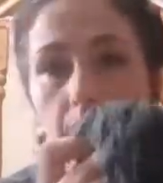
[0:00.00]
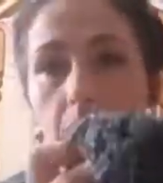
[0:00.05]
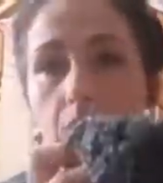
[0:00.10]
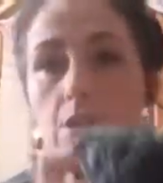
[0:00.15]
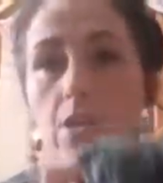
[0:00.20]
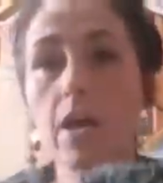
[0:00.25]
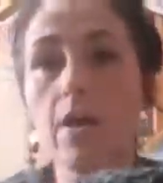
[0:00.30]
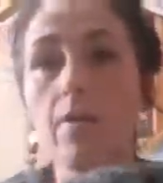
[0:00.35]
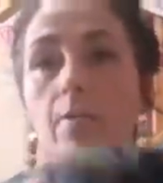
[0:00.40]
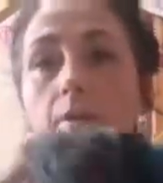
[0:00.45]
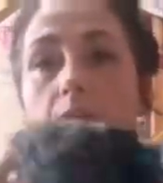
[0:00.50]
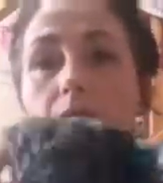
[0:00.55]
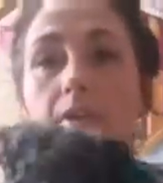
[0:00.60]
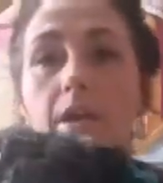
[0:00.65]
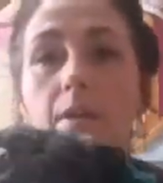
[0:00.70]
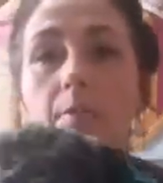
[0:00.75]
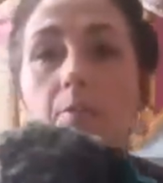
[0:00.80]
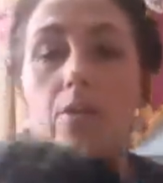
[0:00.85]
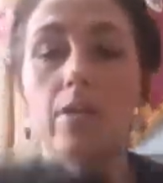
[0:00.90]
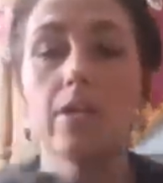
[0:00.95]
So if
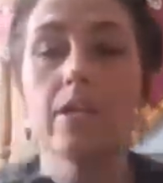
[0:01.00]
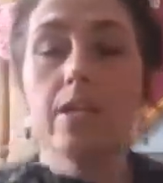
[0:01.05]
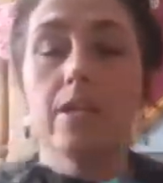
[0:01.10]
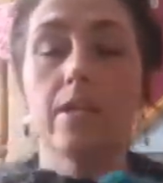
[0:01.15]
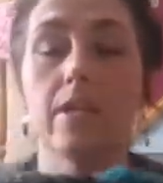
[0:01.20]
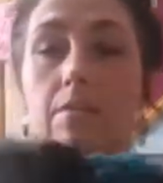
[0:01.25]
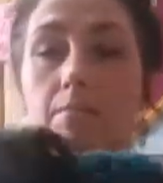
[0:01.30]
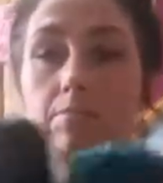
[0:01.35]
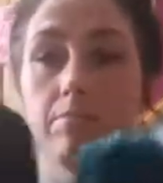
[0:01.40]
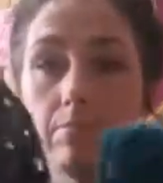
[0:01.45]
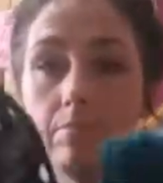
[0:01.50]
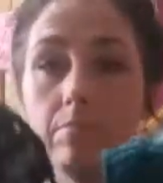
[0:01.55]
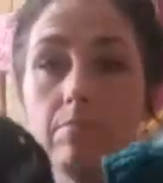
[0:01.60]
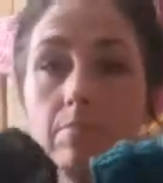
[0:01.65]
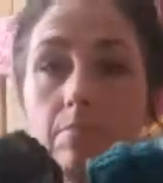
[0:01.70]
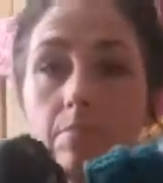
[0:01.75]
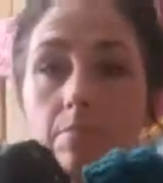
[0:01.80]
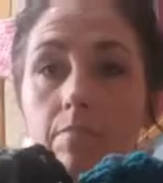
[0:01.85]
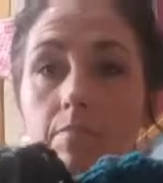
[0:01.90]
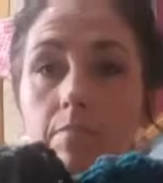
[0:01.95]
anybody can,
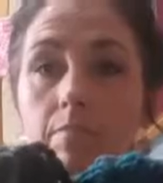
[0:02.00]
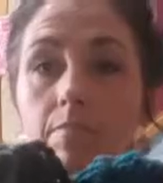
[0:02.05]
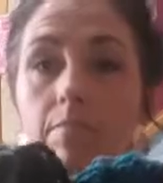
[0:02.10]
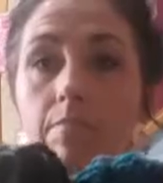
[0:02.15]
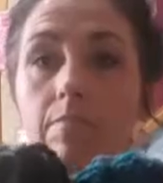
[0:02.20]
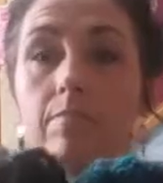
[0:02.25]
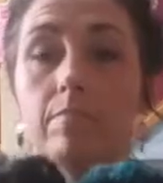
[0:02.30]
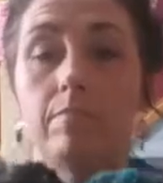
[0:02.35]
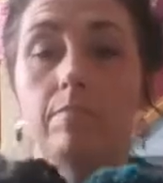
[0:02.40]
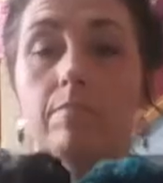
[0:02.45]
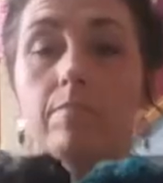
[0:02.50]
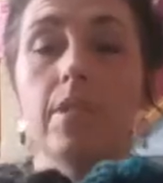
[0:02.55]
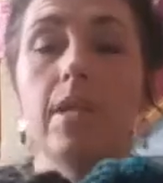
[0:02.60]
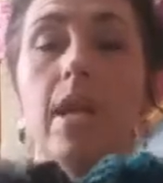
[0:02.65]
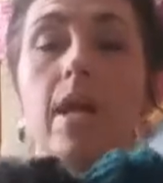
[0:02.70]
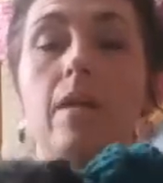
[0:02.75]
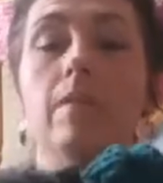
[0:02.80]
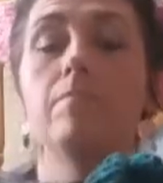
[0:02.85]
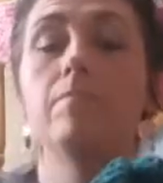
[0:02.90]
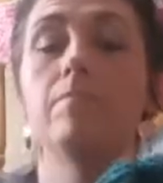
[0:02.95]
yeah,